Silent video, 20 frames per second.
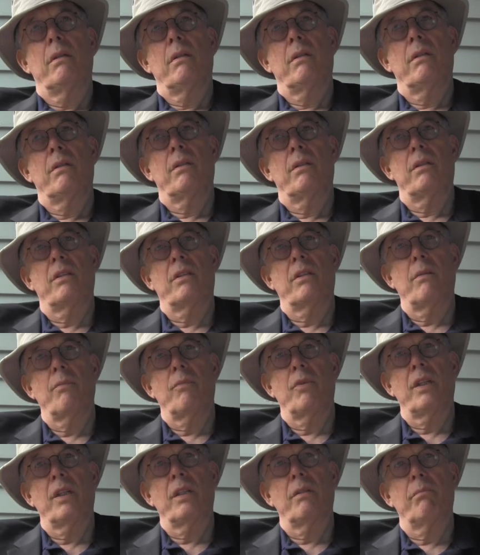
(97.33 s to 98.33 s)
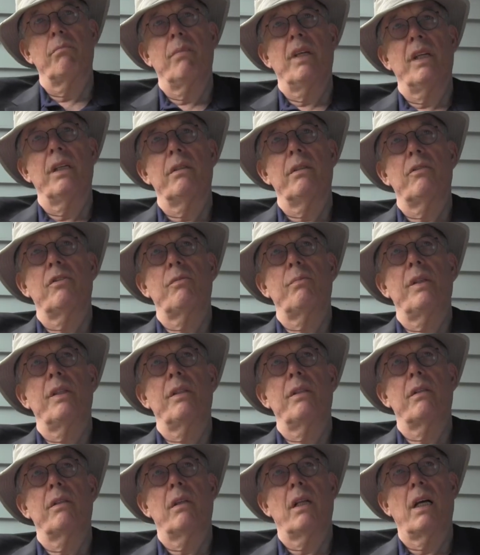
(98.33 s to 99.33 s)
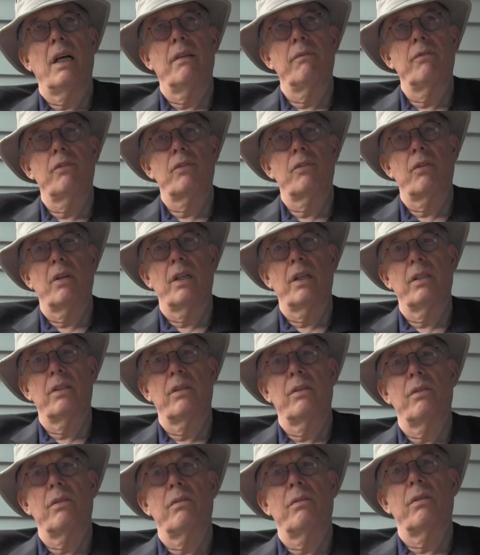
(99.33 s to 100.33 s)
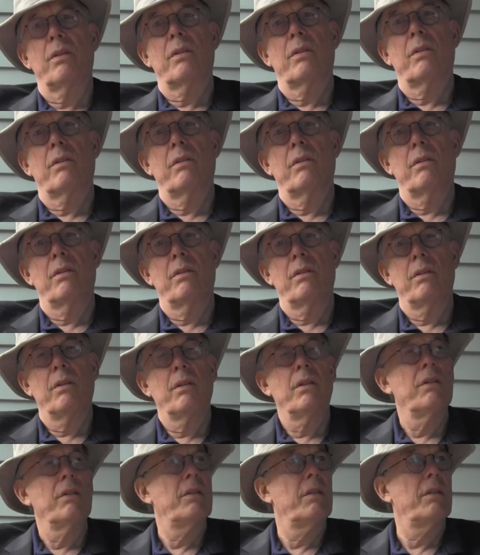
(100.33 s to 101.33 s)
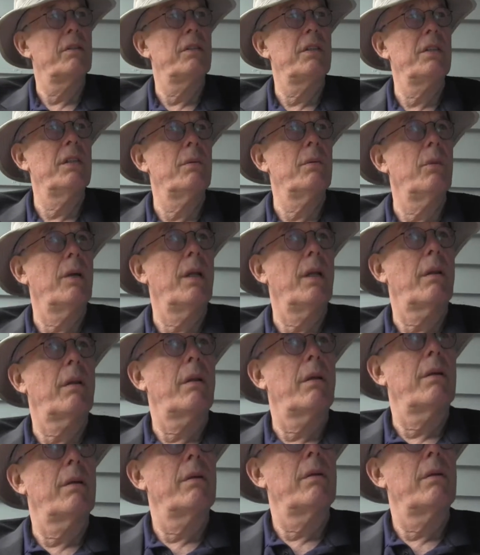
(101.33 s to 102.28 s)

This is something that men spend their lives trying to, uh, to deal with.